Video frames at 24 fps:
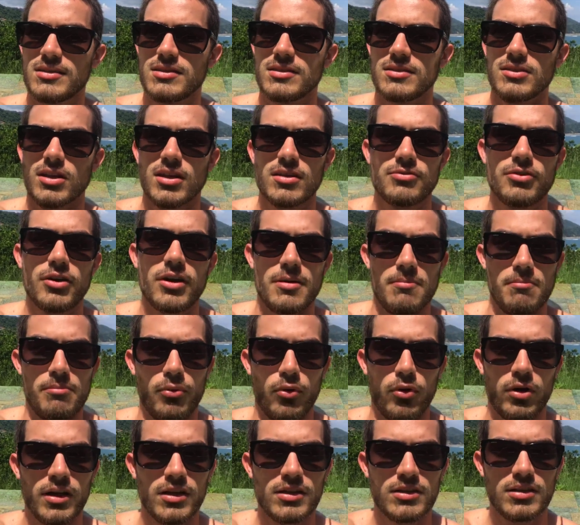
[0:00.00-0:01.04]
not very
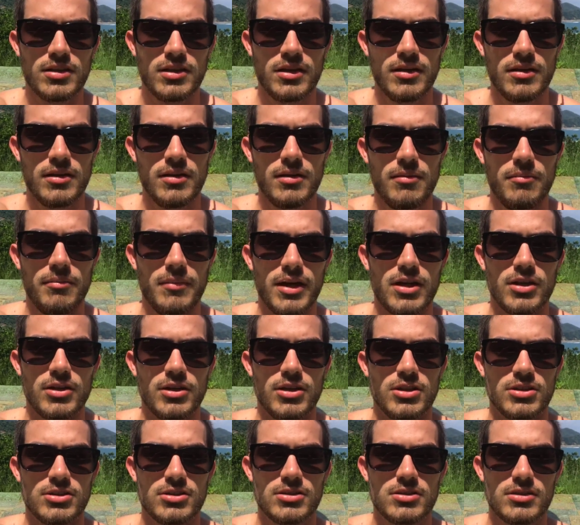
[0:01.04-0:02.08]
important,
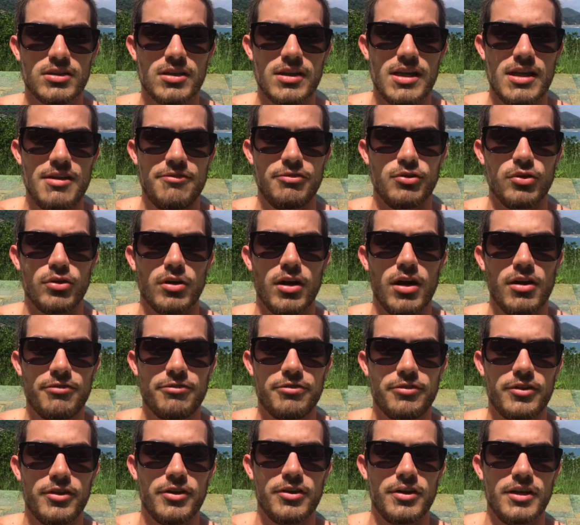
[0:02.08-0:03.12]
because if your
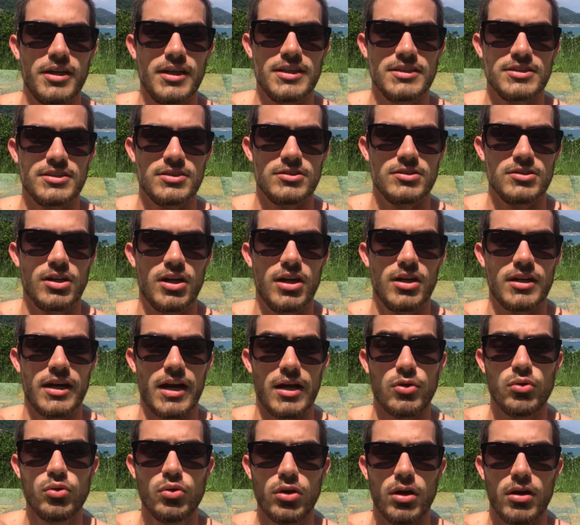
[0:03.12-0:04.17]
offer is not
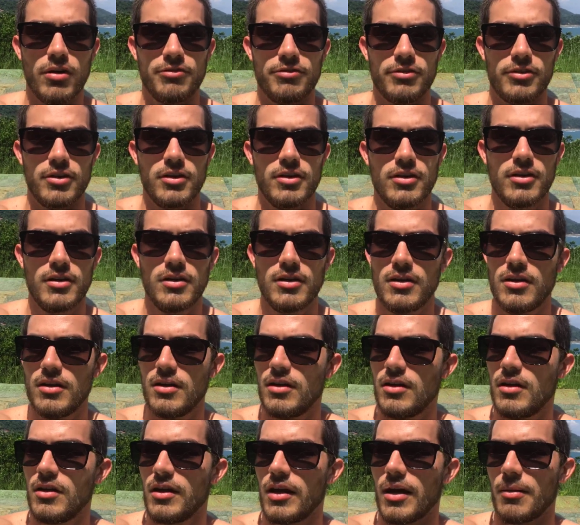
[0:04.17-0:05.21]
a good offer,
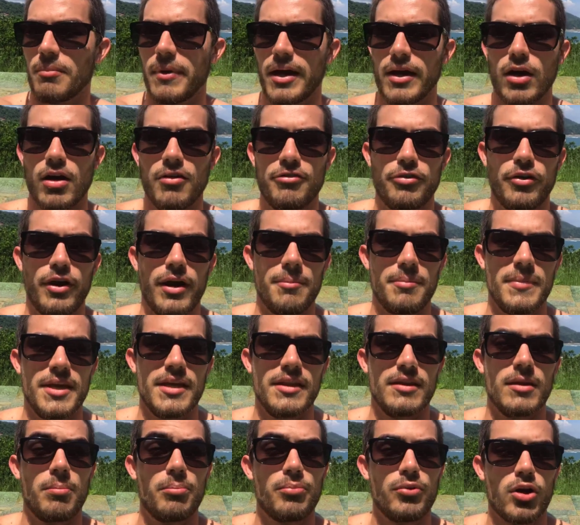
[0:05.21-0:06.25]
and by offer I
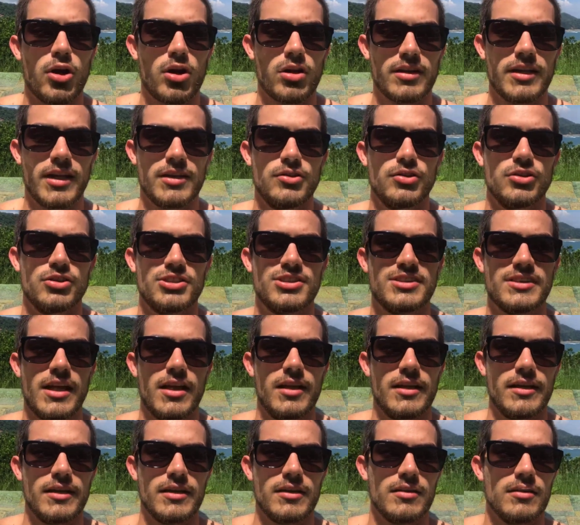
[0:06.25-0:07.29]
mean the product that you're
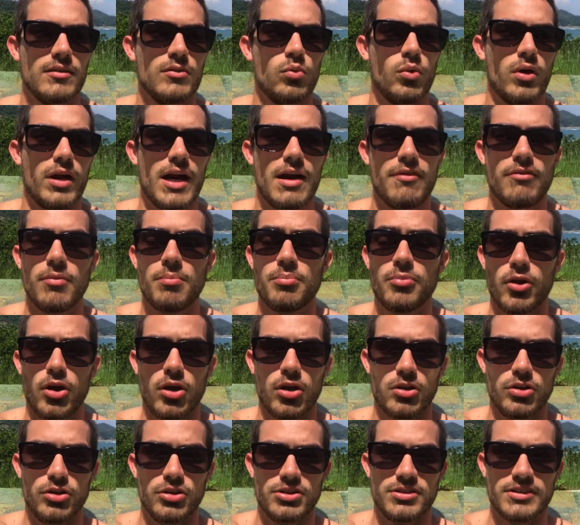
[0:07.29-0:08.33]
selling, whatever
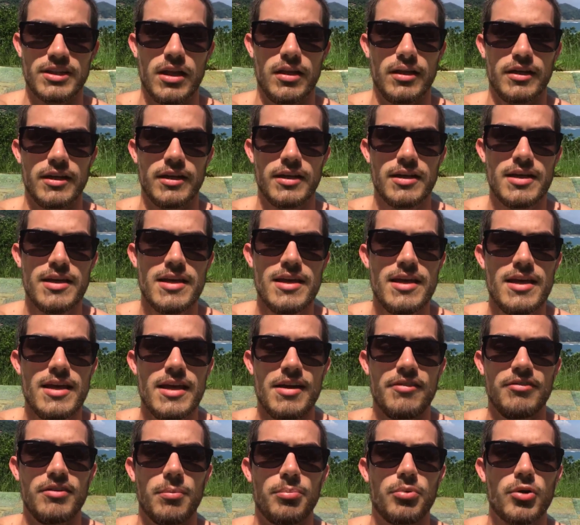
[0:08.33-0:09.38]
product you're selling,
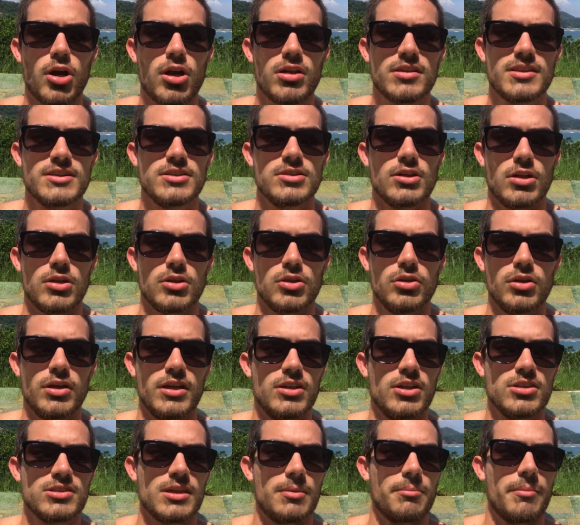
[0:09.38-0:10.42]
if the product is not good,
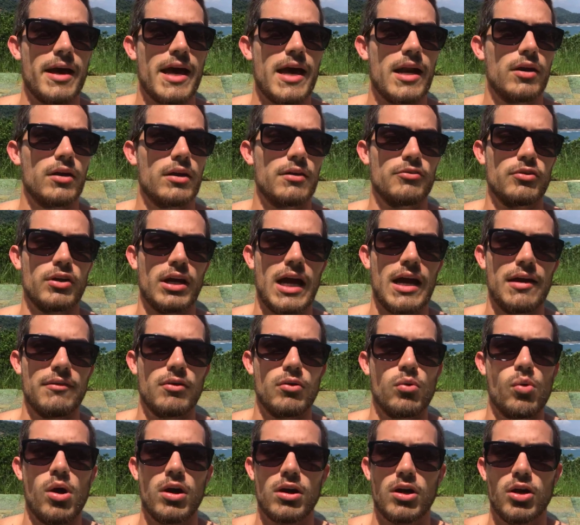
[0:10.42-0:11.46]
it doesn't matter if you have
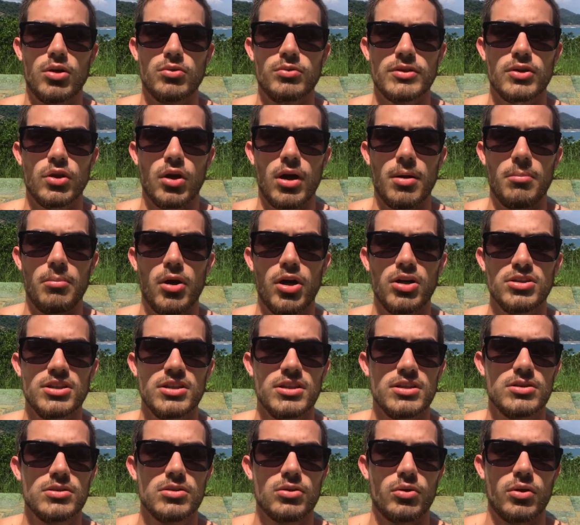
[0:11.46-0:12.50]
a $100
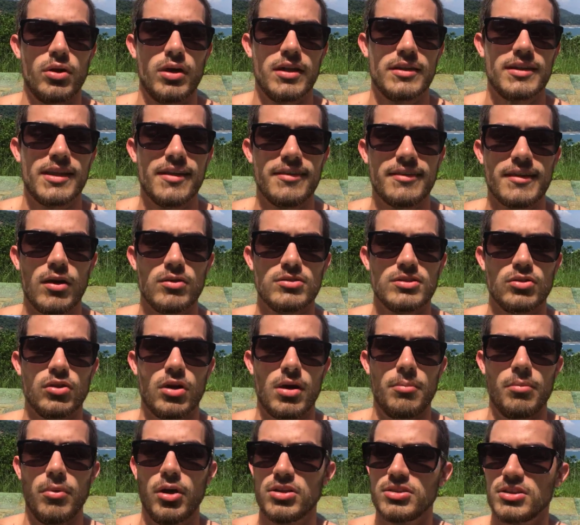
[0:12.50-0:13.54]
budget or a
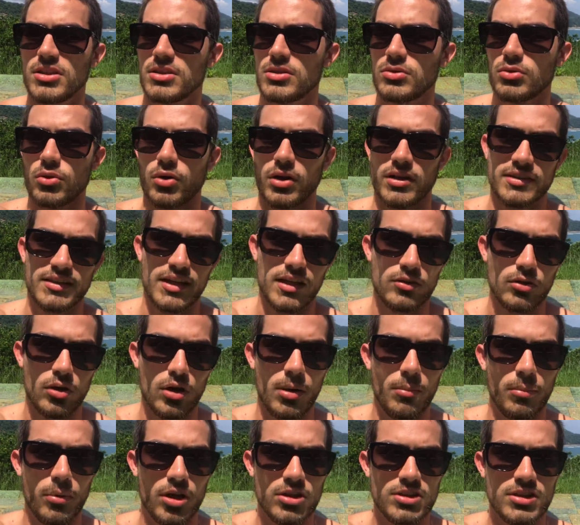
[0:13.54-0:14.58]
$10,000 budget or a
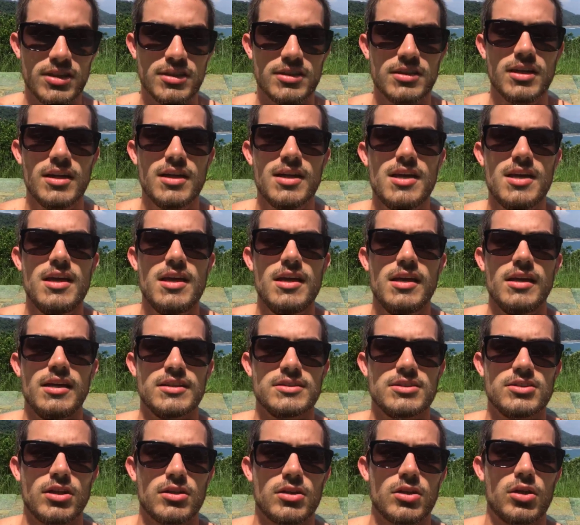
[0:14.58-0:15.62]
$10 budget,
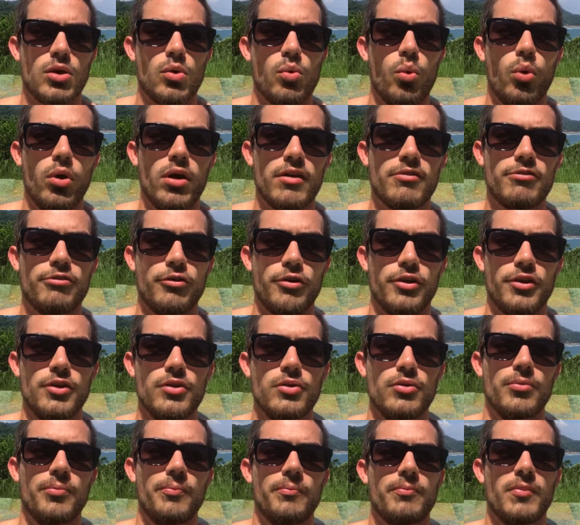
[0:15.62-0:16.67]
it's not gonna work for
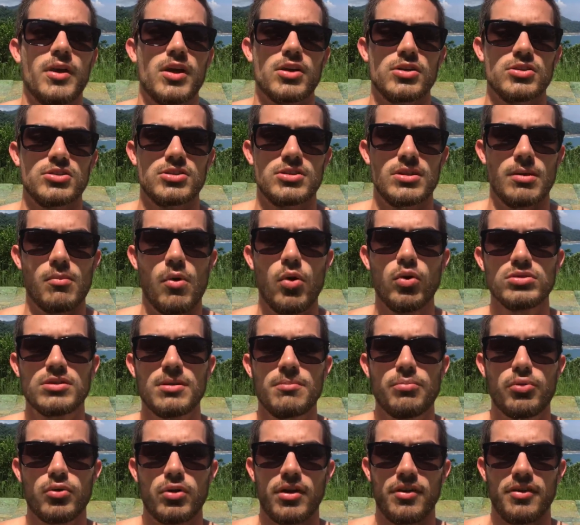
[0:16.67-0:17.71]
you, because the most
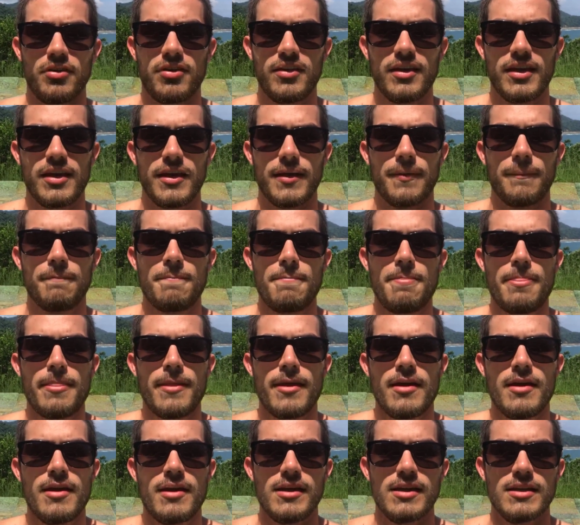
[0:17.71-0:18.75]
important thing
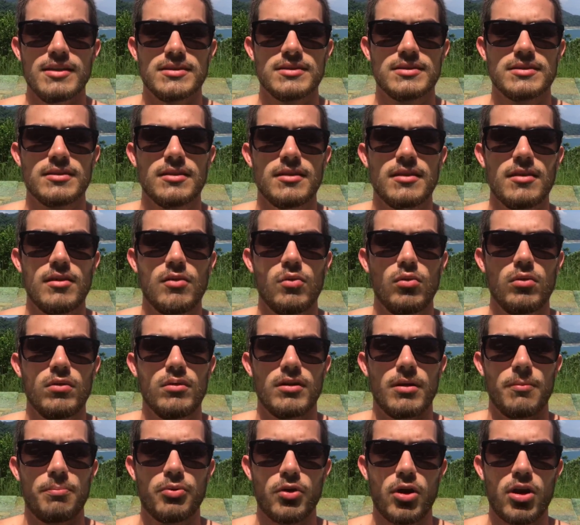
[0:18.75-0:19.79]
is
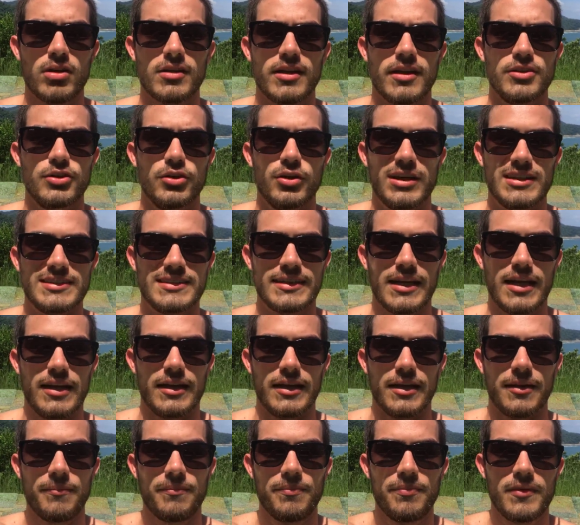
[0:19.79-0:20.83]
the product that you are
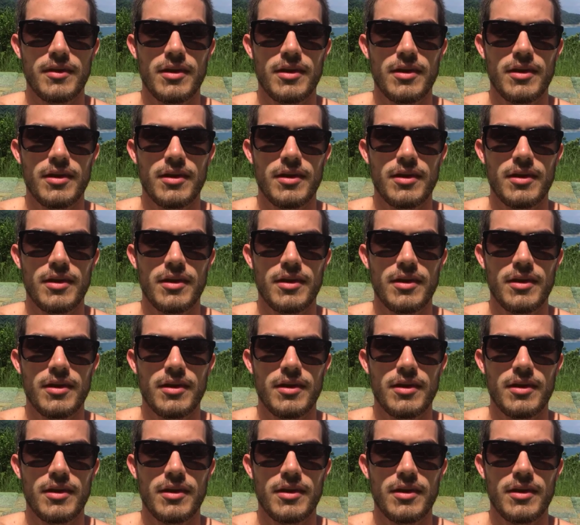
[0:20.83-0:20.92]
selling.